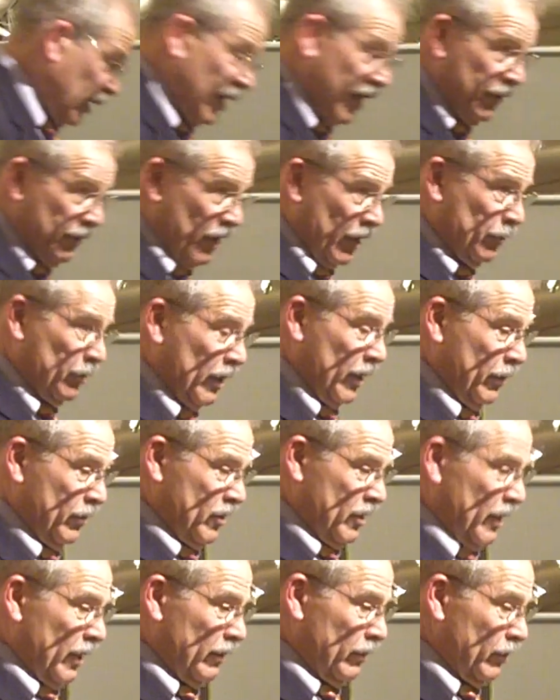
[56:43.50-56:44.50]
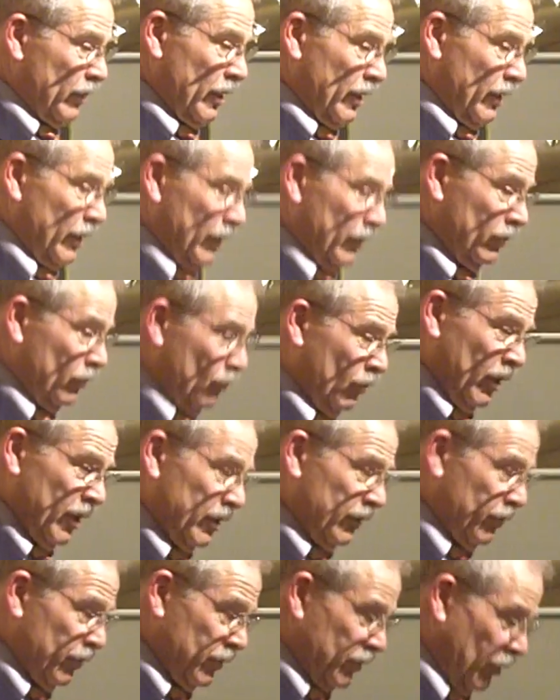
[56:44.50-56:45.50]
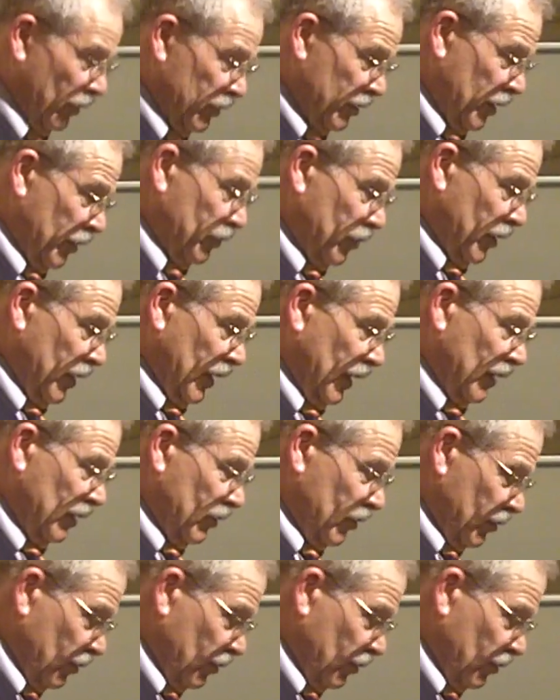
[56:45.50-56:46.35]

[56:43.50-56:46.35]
not have epilepsy. Been a wonderful soldier up to then,